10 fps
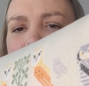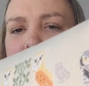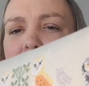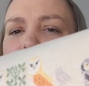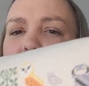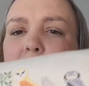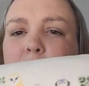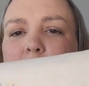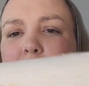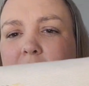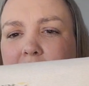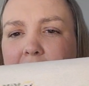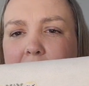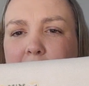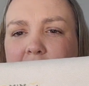So I don't know. We'll
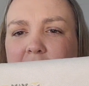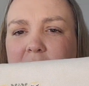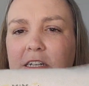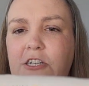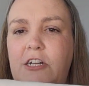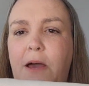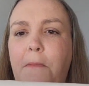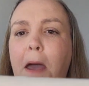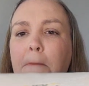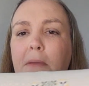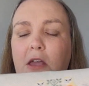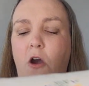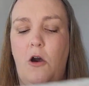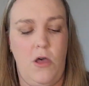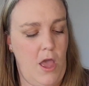see. I might just stitch it up. But
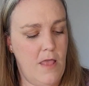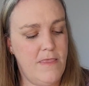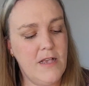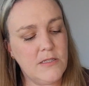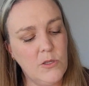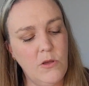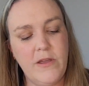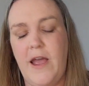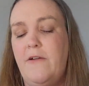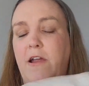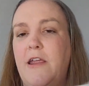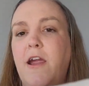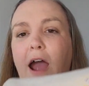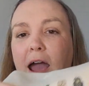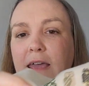y'all, this little guy right
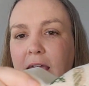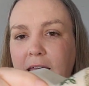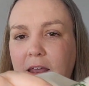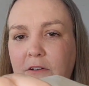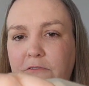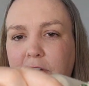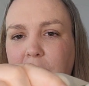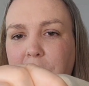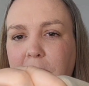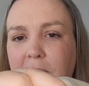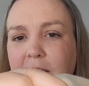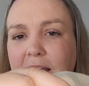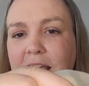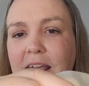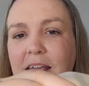here, I can't get over him.
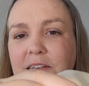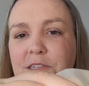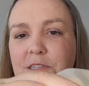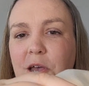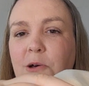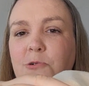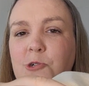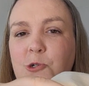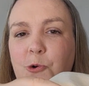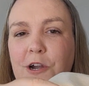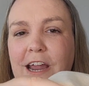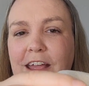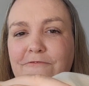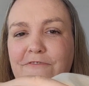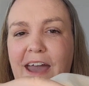He is so short
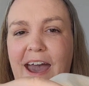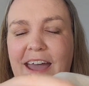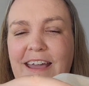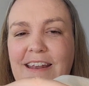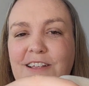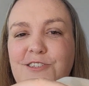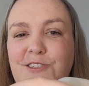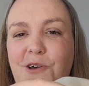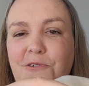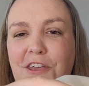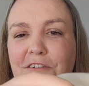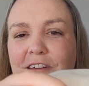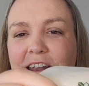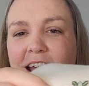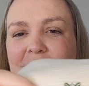and fat and it's so cute,
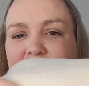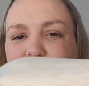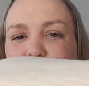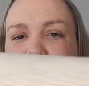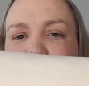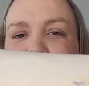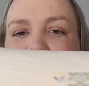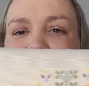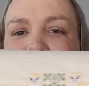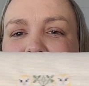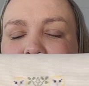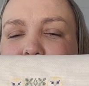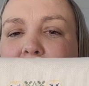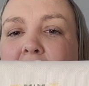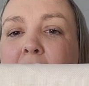and I just really, really liked him.
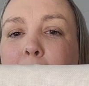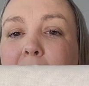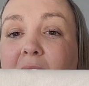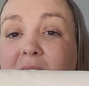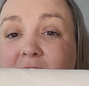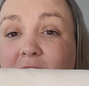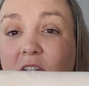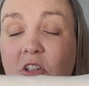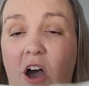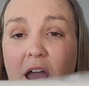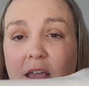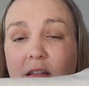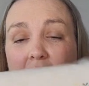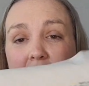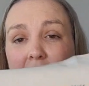But I did a lot.
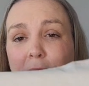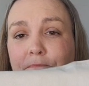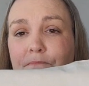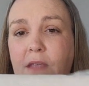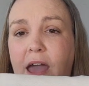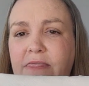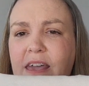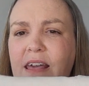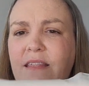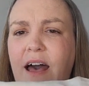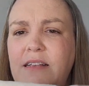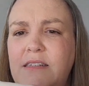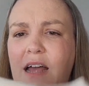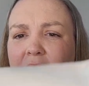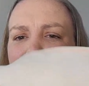I think
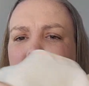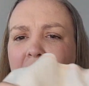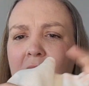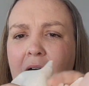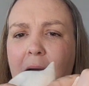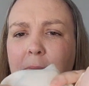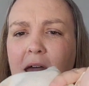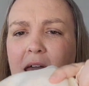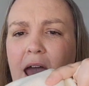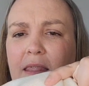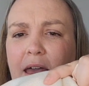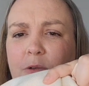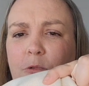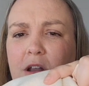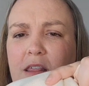last time I might have had
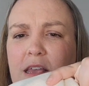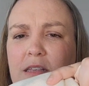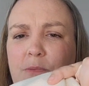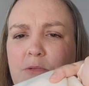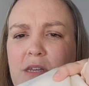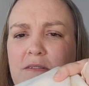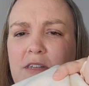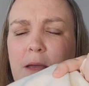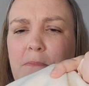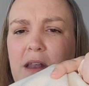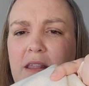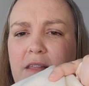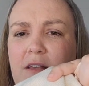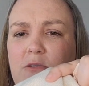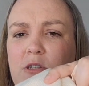like one of these motifs done, but I
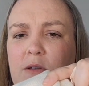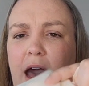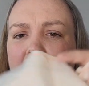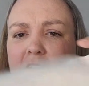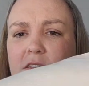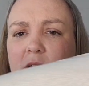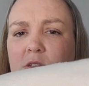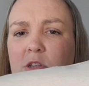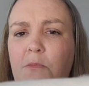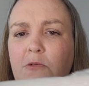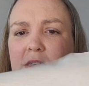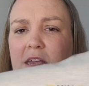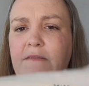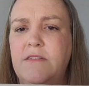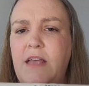did those 2 owls, those 2
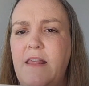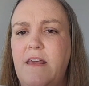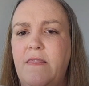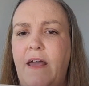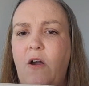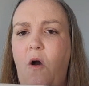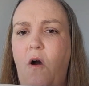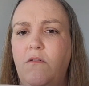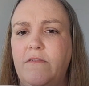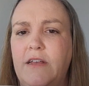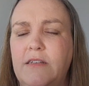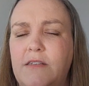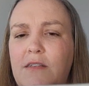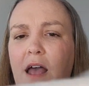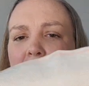motifs, and then like all of
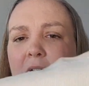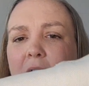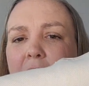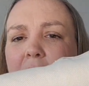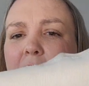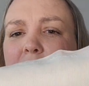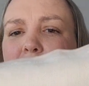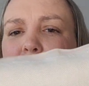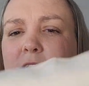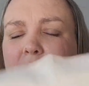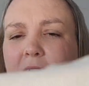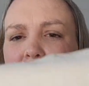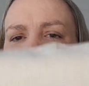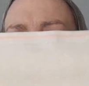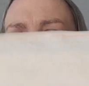this. So
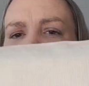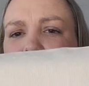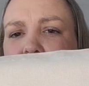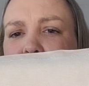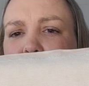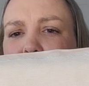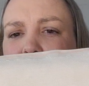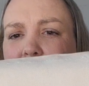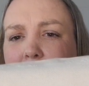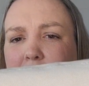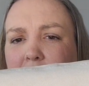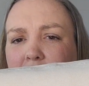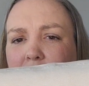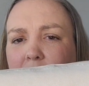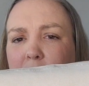yeah, actually I'm pretty happy
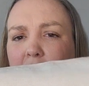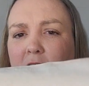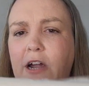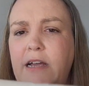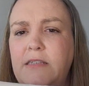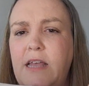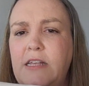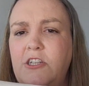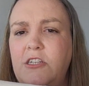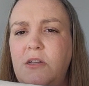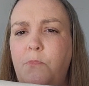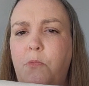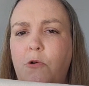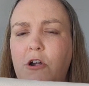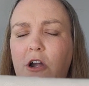with my progress. It's just a
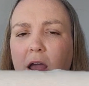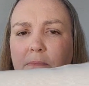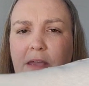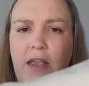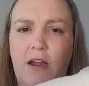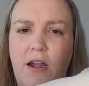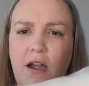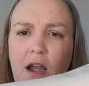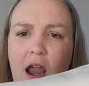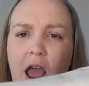border up here.